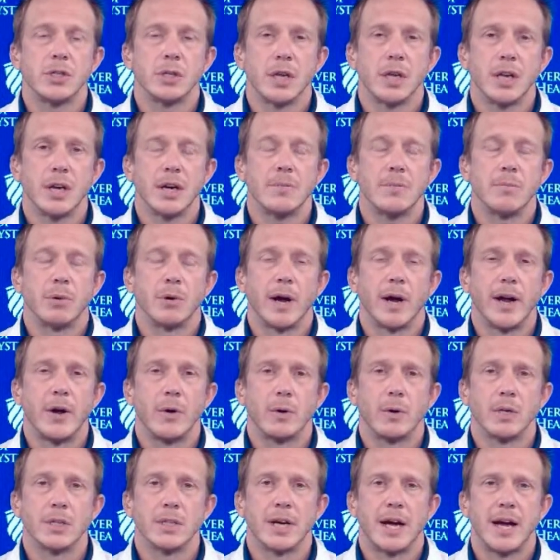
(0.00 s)
should get it and
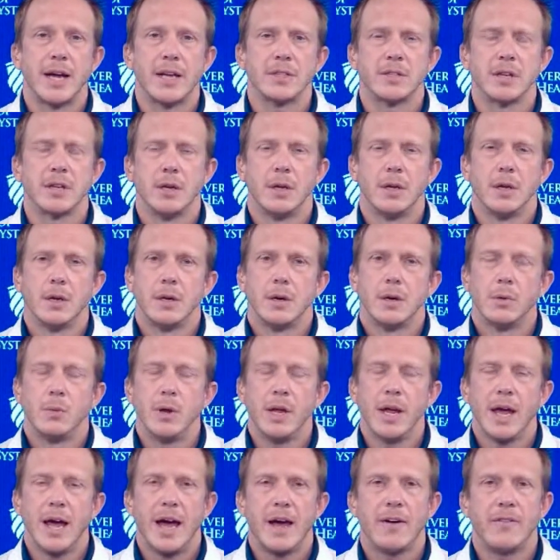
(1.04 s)
prioritize.
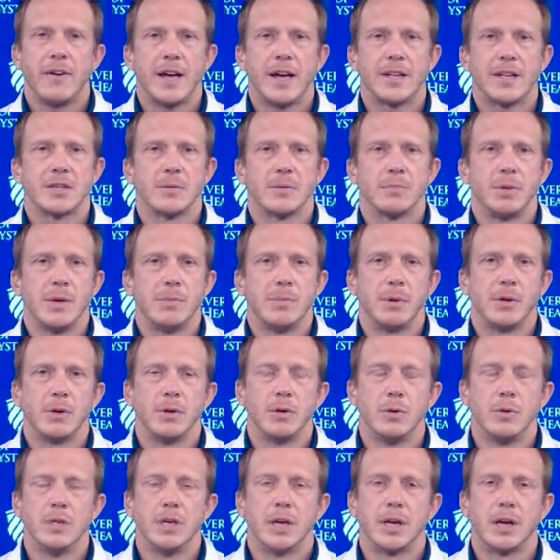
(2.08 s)
We have had some people
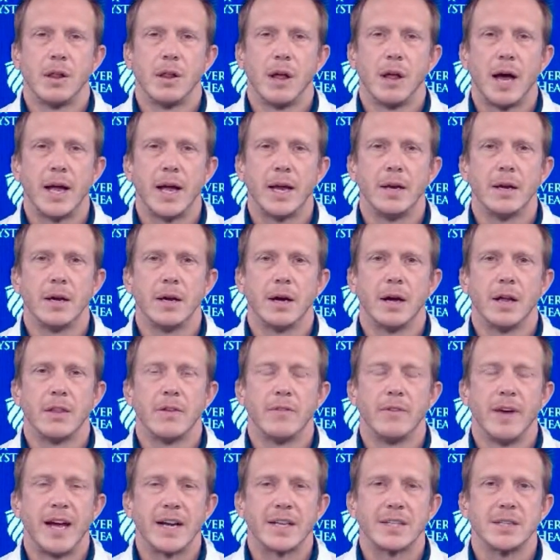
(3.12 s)
who decline uh,
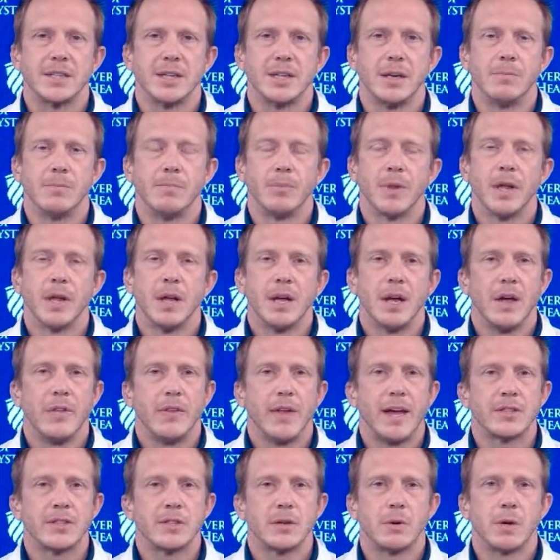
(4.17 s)
the vaccine,
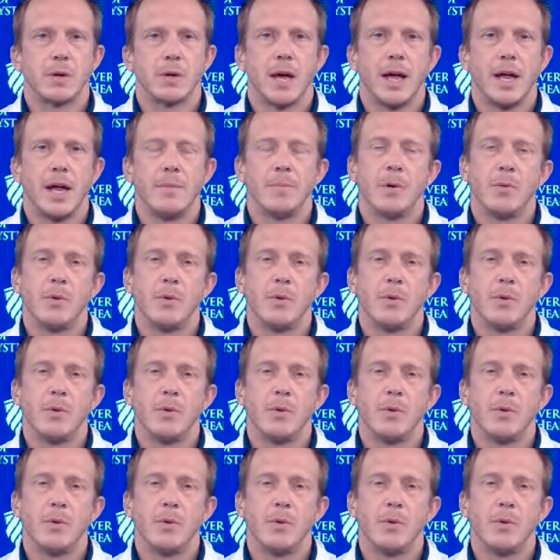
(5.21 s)
and that's okay.